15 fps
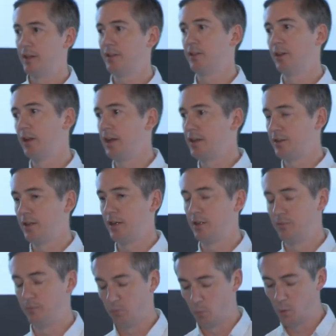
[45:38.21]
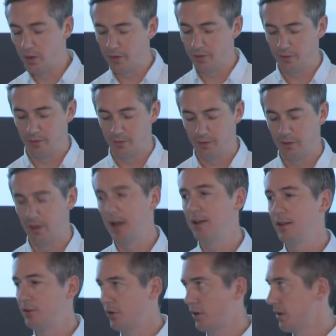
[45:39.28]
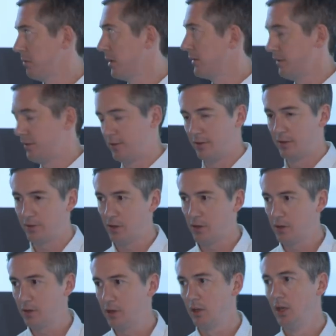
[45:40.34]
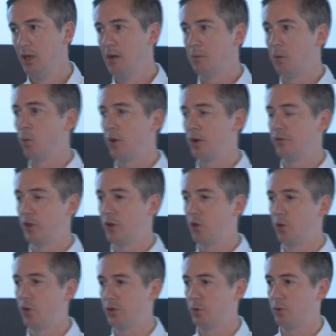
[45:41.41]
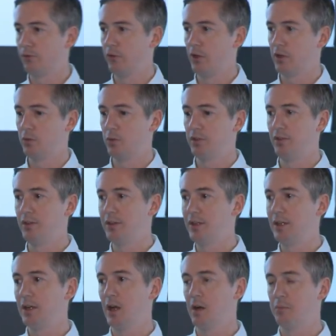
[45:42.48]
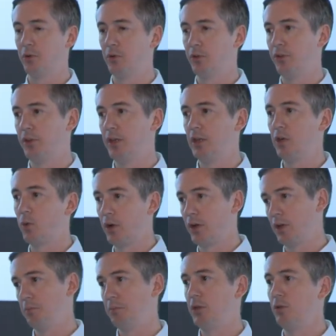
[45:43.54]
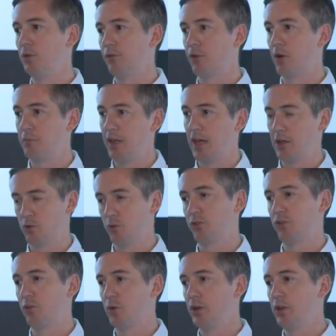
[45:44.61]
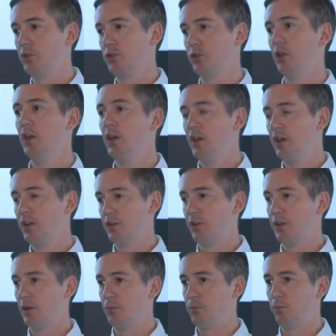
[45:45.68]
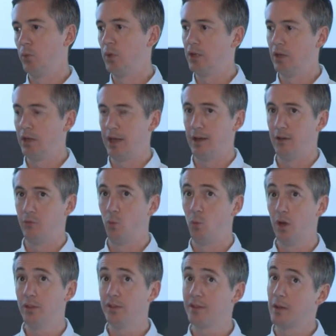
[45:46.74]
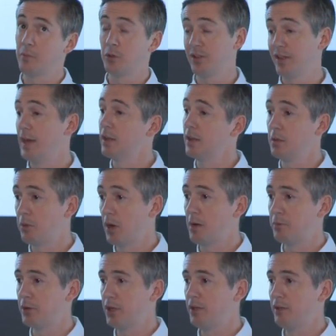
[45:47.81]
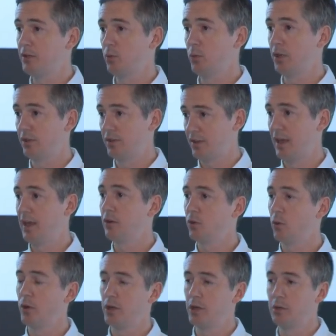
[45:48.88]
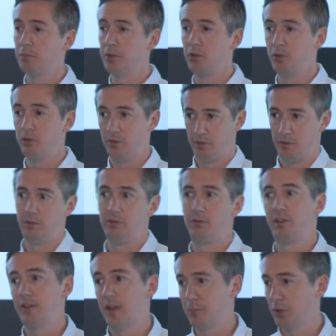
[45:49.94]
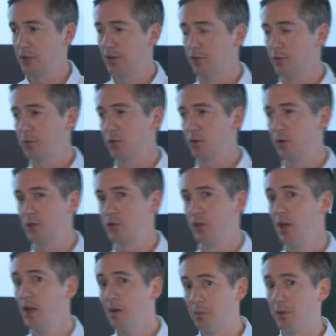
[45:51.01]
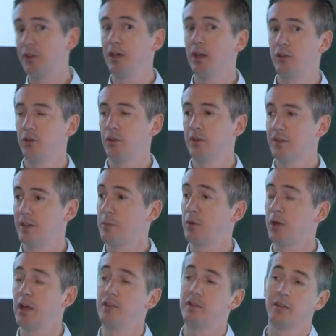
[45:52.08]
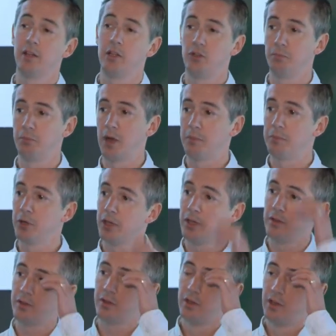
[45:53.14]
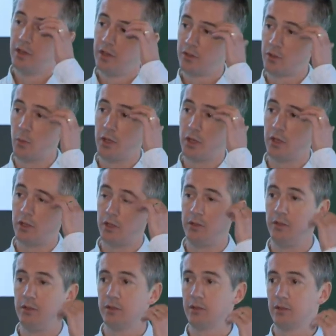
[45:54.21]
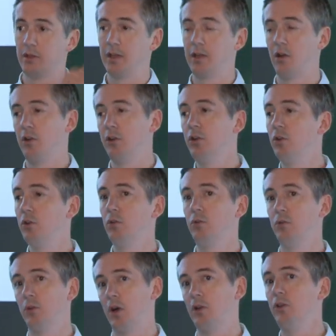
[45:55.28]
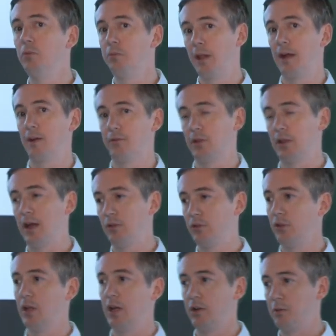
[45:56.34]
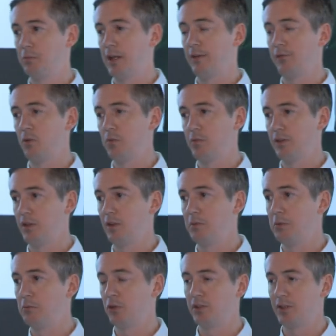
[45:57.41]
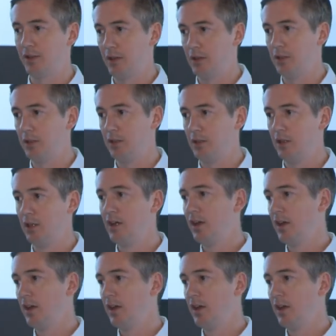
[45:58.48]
That's the nice thing. One of the, I didn't talk about this in this talk, but one of the goals with Flux was to decouple the query compute from the actual storage so that we could have one separate scaling properties. We could scale query compute separately from storage, but the other is separate isolation properties. So we could, like our new, our new cloud 2.0 platform is gonna be multi-tenanted.